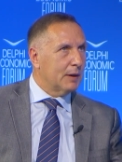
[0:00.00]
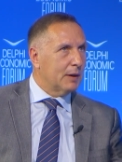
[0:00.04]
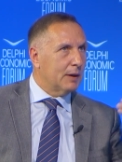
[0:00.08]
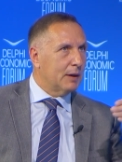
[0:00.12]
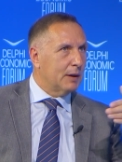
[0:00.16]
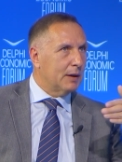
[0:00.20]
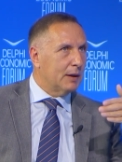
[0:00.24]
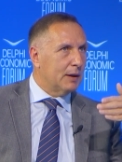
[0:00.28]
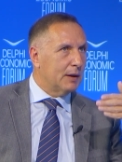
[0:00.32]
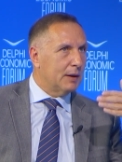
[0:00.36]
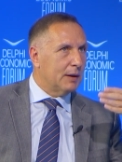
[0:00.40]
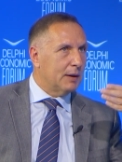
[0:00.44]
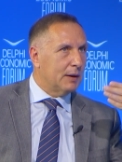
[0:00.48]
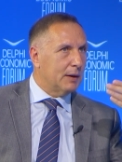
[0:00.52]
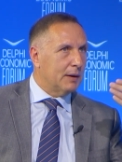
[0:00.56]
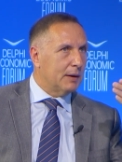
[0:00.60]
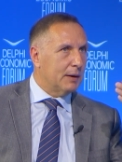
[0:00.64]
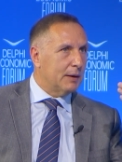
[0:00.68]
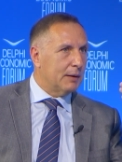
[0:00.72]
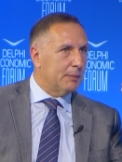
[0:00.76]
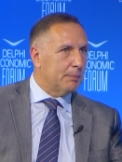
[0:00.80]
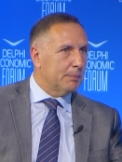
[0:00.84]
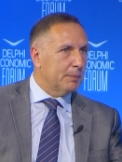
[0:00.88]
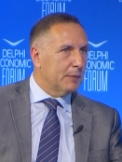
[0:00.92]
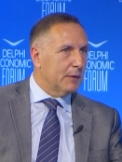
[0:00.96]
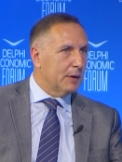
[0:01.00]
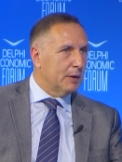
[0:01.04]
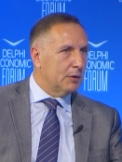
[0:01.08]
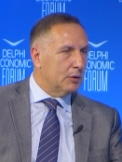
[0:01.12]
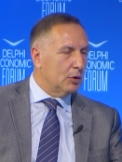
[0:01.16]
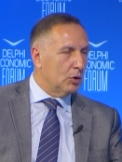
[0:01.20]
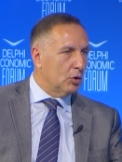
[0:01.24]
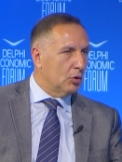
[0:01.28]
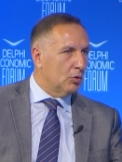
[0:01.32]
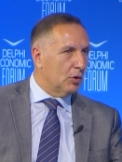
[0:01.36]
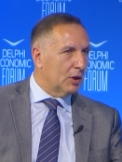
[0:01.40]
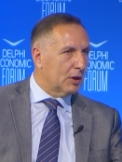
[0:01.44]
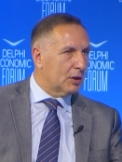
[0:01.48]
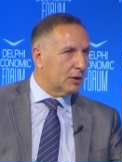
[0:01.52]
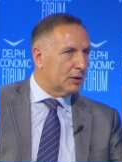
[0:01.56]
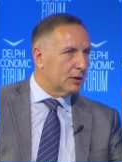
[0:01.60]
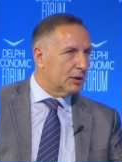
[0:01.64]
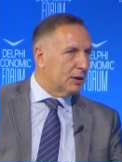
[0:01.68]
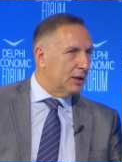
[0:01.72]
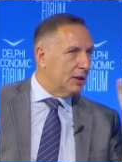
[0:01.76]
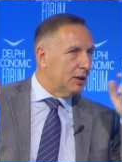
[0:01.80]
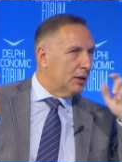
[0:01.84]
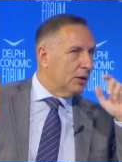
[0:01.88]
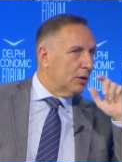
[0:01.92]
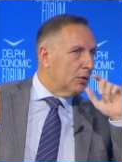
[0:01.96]
uh, do you
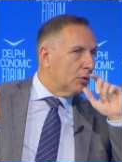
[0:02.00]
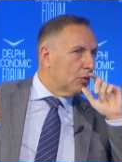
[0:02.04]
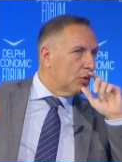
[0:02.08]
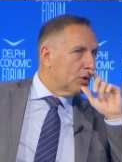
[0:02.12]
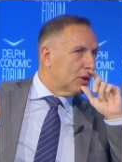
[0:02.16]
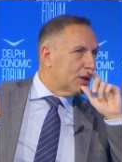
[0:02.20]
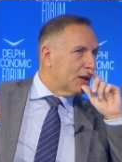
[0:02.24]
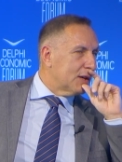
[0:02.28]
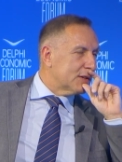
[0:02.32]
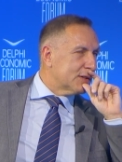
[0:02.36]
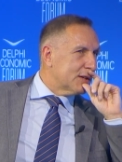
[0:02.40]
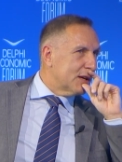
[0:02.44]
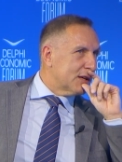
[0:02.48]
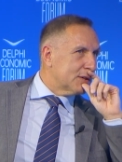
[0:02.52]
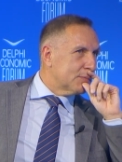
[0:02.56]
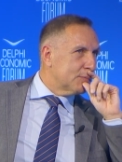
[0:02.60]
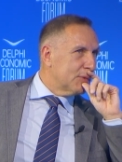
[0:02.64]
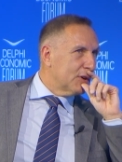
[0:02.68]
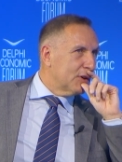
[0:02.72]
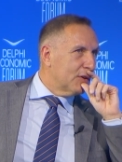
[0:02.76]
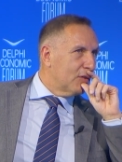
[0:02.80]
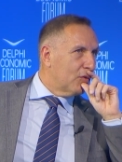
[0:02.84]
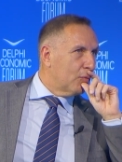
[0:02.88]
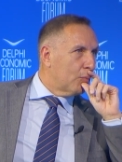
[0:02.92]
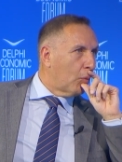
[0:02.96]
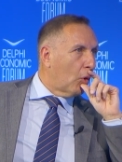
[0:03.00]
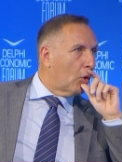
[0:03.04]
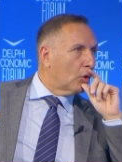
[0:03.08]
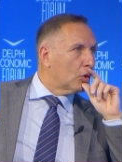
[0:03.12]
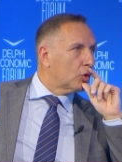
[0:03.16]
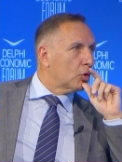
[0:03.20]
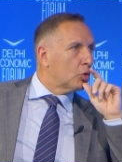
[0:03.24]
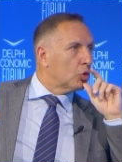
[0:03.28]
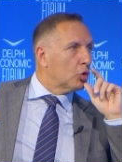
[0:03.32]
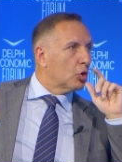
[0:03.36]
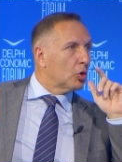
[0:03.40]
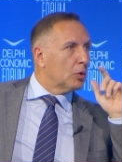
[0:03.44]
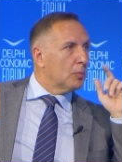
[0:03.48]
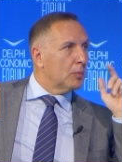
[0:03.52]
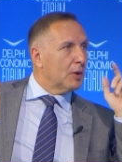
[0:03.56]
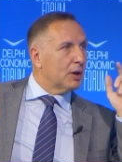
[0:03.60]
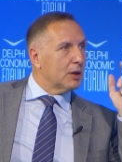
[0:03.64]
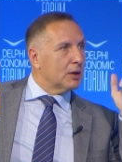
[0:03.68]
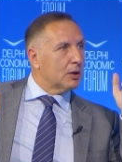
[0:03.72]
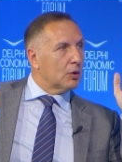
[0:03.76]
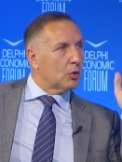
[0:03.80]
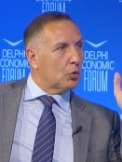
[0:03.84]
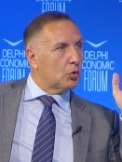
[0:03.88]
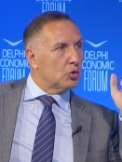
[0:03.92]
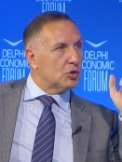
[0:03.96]
agree with the assessment of Paul
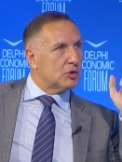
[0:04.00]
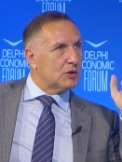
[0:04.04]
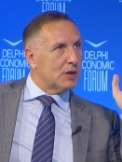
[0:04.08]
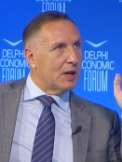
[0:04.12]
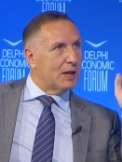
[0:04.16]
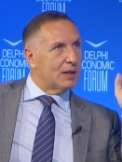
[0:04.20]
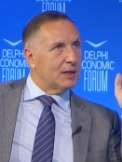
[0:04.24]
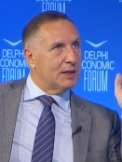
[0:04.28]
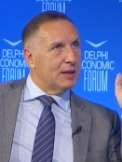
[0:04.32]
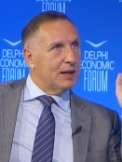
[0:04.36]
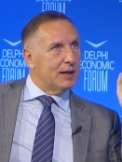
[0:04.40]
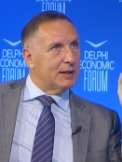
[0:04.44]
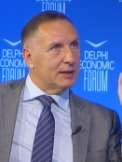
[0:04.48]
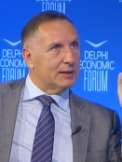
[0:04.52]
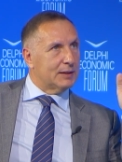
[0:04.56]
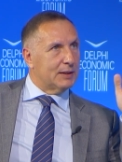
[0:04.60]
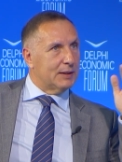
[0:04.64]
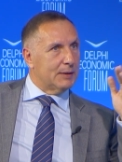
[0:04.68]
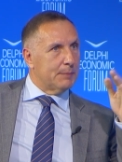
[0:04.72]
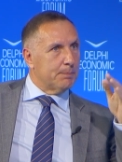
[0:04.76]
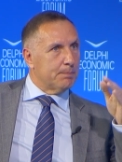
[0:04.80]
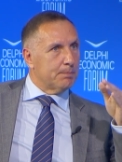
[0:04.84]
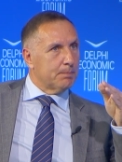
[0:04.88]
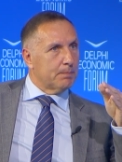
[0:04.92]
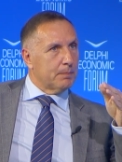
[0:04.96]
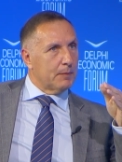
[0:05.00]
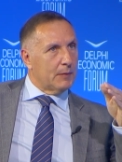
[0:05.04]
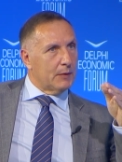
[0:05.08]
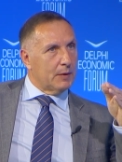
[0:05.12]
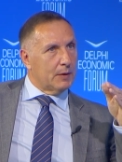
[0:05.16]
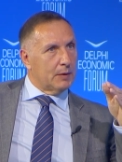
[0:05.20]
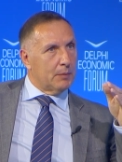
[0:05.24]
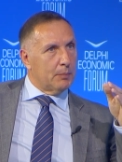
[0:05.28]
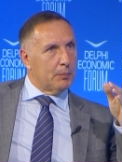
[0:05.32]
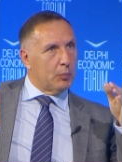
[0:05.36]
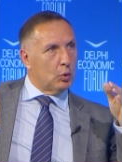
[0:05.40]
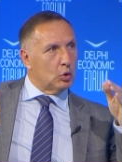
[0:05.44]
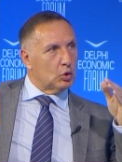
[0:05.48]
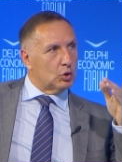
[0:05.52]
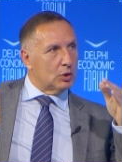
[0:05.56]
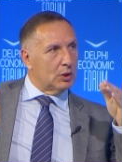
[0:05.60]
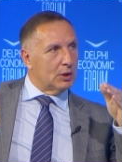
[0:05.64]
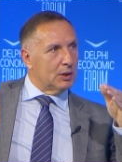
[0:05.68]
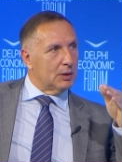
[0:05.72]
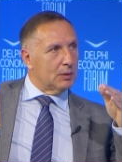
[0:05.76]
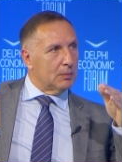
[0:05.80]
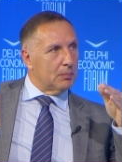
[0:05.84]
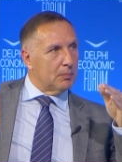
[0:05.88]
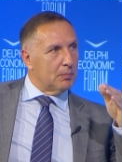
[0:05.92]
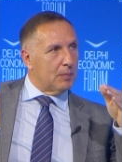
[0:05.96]
Krugman, who said that
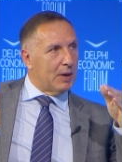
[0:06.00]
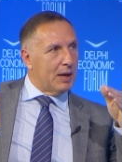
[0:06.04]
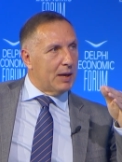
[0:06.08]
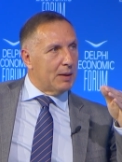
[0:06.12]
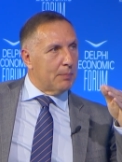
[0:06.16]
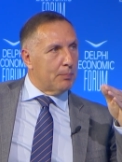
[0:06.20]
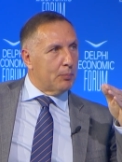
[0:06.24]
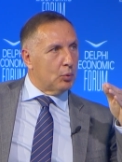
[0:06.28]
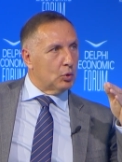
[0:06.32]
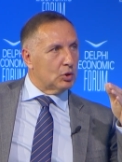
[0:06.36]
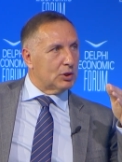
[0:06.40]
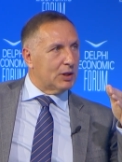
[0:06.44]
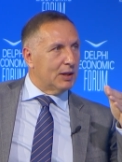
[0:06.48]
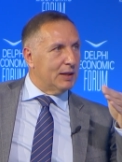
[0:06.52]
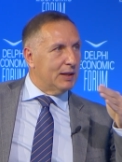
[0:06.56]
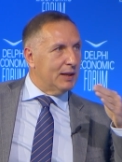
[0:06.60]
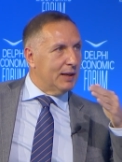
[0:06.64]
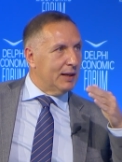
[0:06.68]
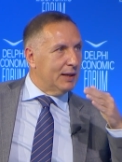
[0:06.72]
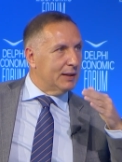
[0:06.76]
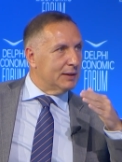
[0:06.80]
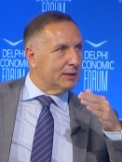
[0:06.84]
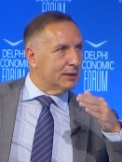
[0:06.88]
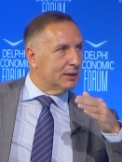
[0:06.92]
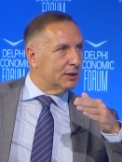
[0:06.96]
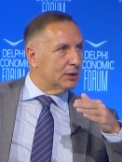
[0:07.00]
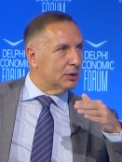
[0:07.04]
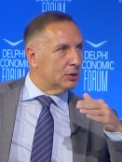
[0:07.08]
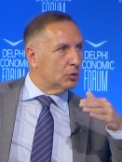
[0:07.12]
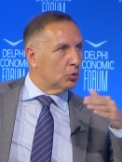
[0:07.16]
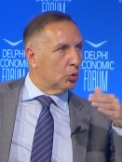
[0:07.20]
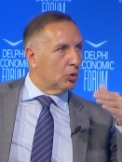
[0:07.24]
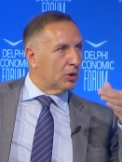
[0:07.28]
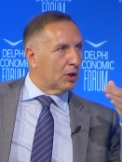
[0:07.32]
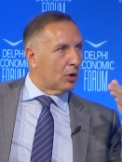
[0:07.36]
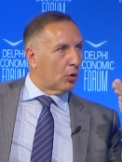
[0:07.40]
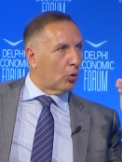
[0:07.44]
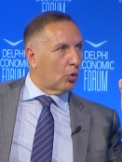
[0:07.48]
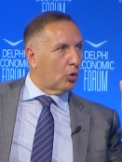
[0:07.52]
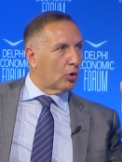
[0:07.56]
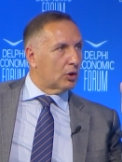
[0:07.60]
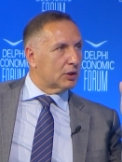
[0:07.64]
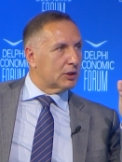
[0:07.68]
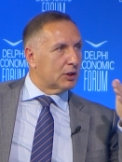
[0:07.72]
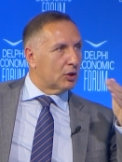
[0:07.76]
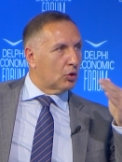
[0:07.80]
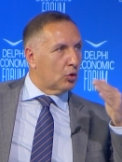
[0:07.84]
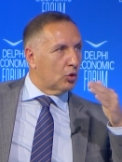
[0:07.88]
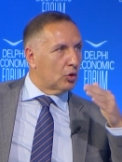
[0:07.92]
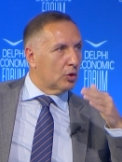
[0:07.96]
Putin might put an end to the
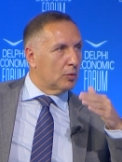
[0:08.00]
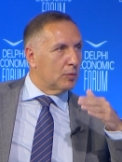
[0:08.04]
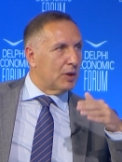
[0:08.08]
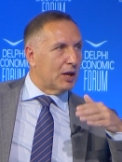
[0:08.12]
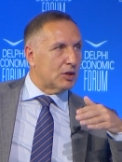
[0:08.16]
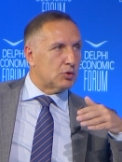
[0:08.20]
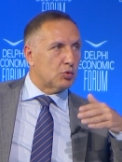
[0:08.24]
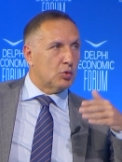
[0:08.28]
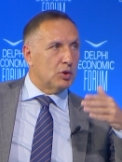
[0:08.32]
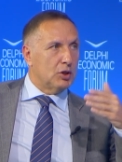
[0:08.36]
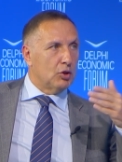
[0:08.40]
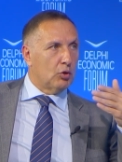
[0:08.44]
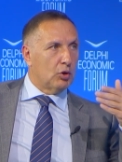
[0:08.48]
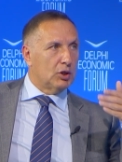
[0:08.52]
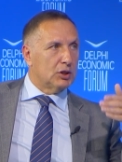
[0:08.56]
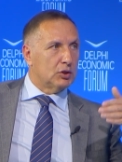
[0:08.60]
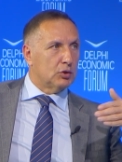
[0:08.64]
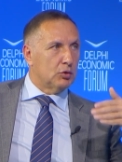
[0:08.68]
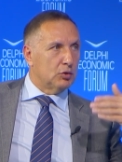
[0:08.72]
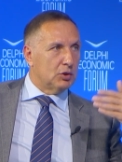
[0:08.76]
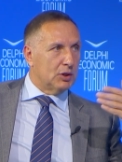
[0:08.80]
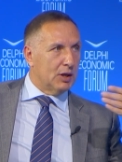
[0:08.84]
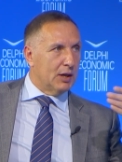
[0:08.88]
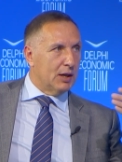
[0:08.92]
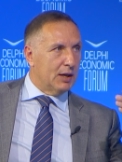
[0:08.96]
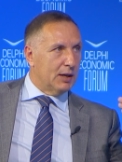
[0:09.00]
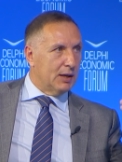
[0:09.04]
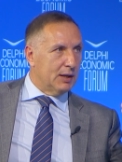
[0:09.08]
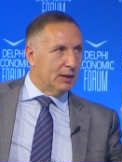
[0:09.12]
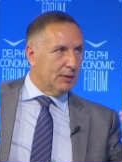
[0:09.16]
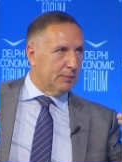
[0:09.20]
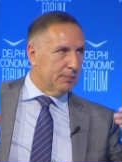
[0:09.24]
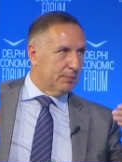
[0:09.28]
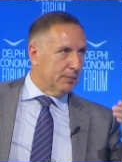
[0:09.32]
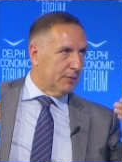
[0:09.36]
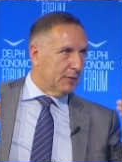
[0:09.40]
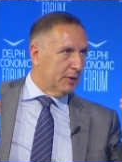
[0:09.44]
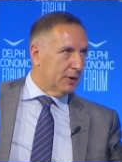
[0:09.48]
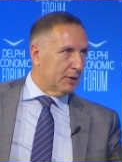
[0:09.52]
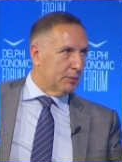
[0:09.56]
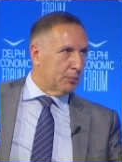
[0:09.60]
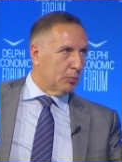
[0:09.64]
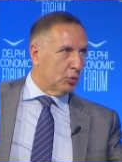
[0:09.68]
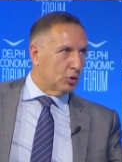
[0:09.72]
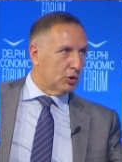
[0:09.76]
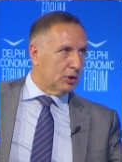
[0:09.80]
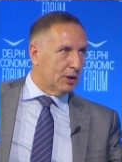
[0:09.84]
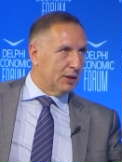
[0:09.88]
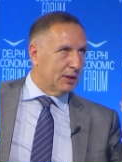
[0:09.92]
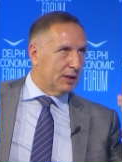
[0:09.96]
world economy as we know it today and
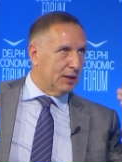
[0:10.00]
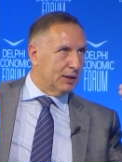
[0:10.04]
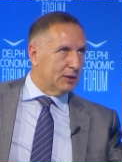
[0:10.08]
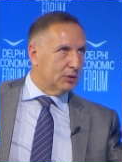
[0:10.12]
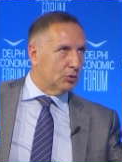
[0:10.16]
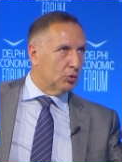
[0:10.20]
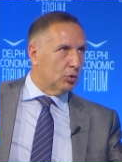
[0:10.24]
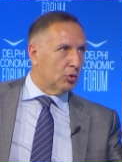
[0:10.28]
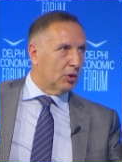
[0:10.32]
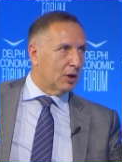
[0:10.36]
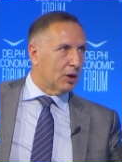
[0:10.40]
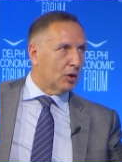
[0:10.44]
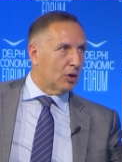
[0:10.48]
put an end to the